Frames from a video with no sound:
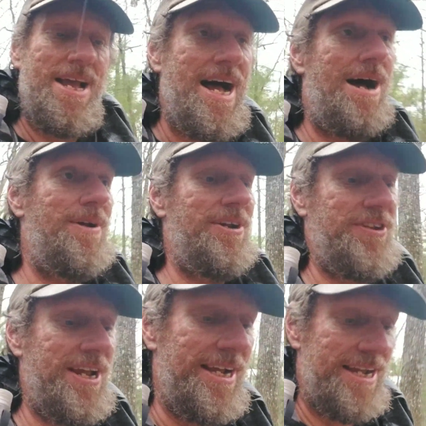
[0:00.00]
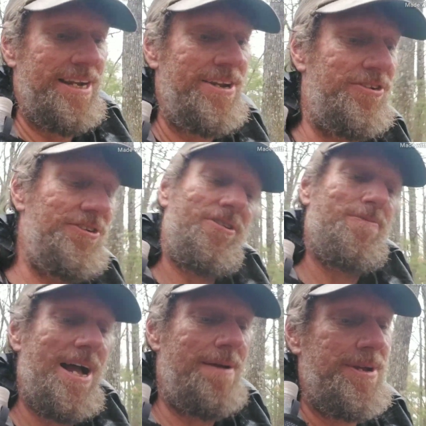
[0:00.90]
I want to say, and this is just
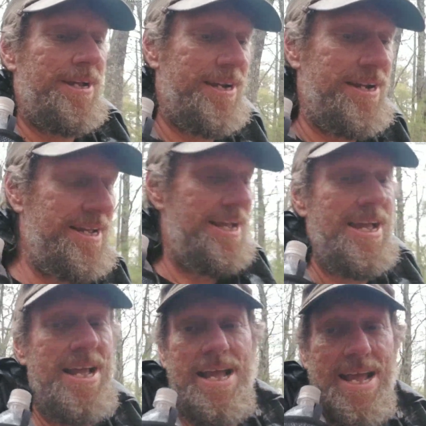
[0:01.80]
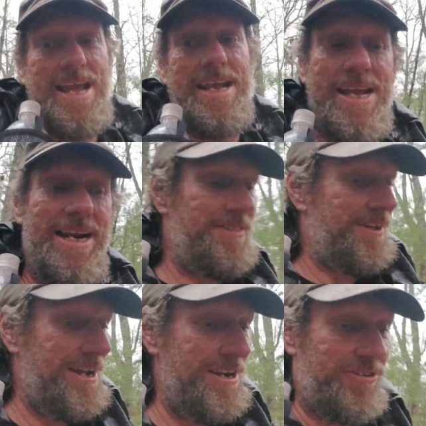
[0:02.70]
my opinion, hey, anything
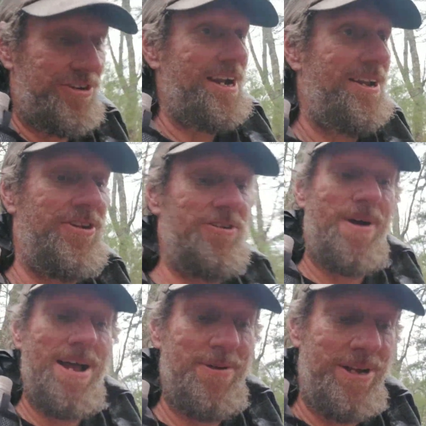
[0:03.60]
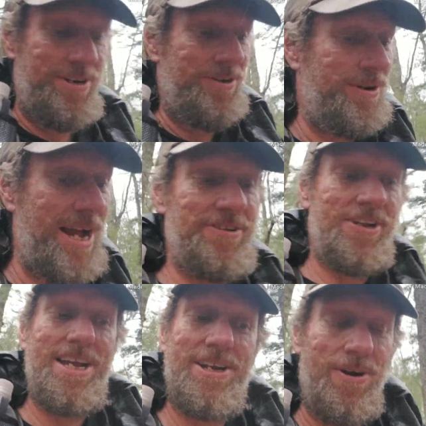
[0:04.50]
on this channel is just my opinion. You guys
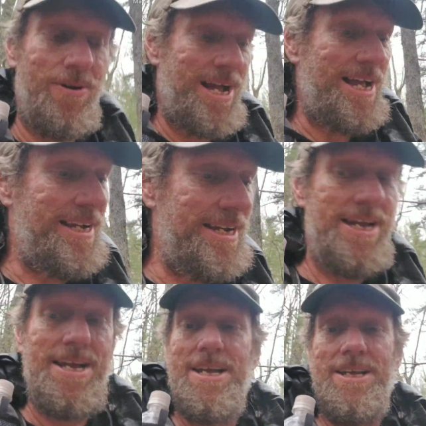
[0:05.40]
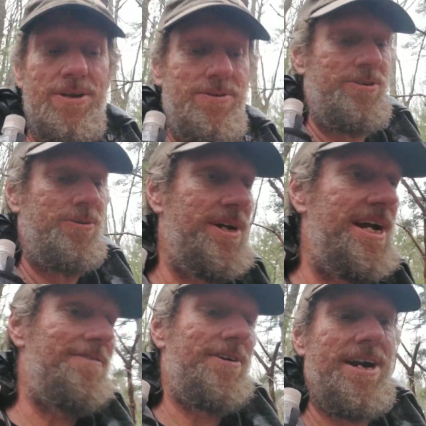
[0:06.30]
hike your own hike you do
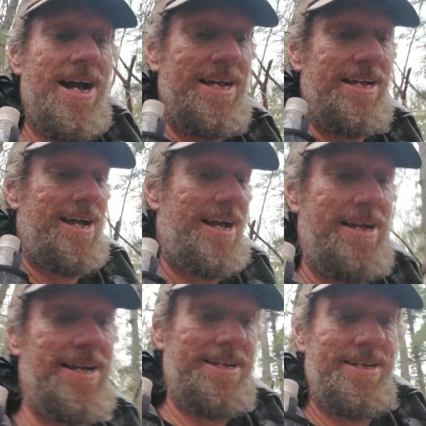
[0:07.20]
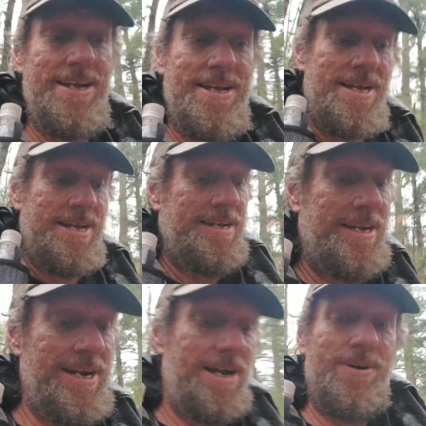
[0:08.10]
whatever. I, uh,
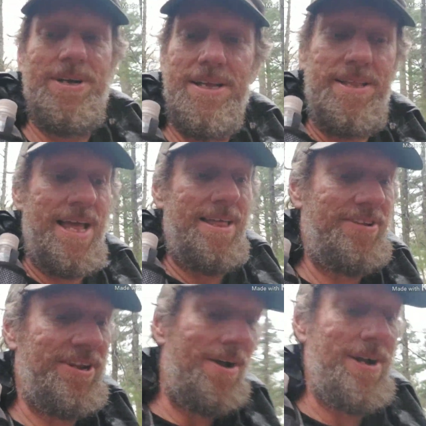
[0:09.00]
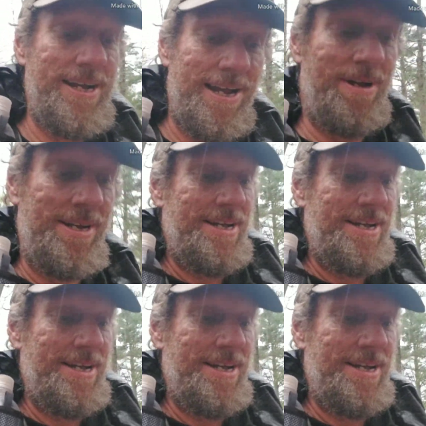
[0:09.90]
you know, that, that's how I am.